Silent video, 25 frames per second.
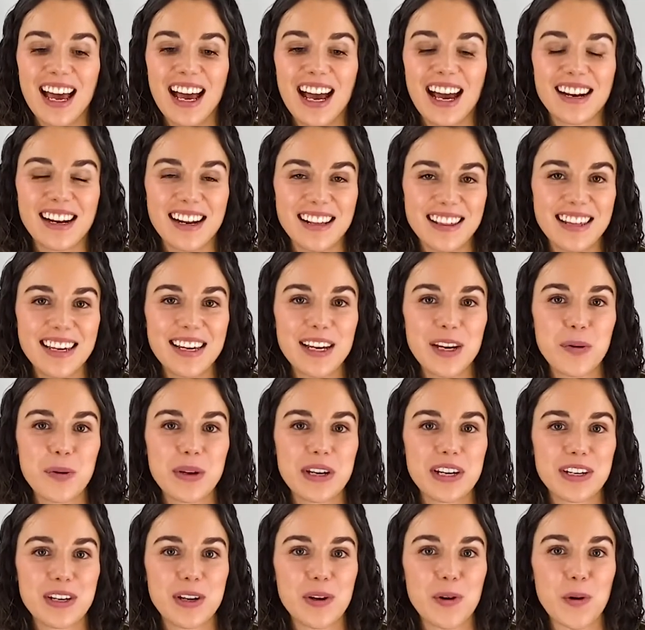And I think we
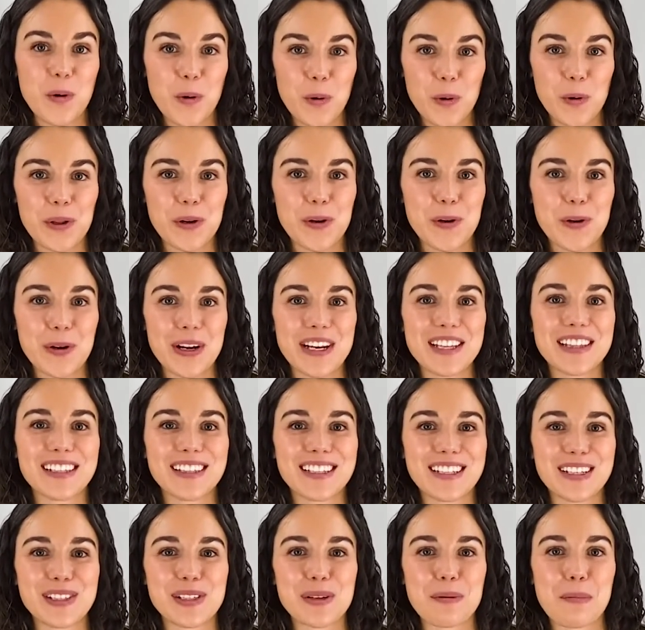can all agree that
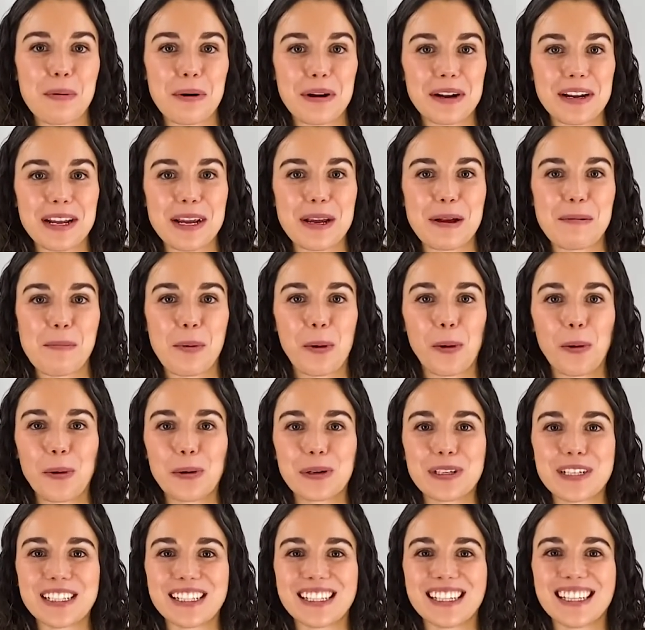these are pretty
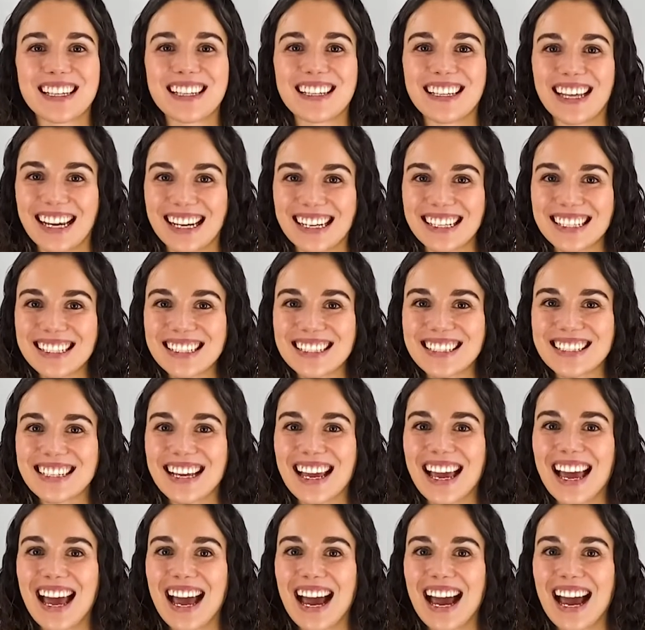important things,